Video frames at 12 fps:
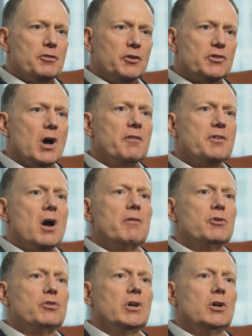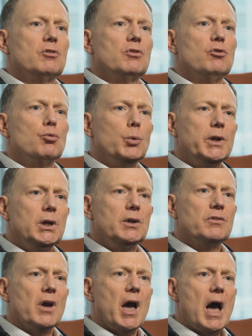the tough conversations we need
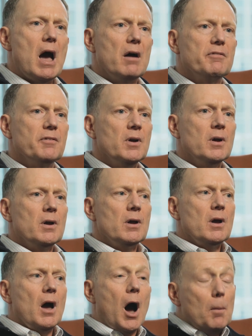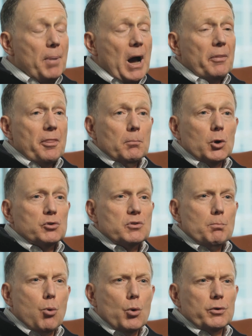to have about the most
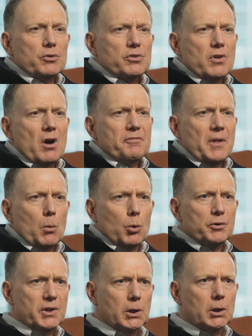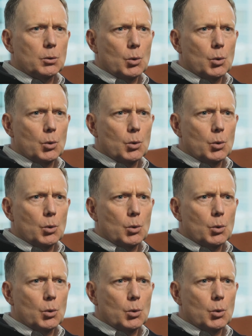important stuff that we're dealing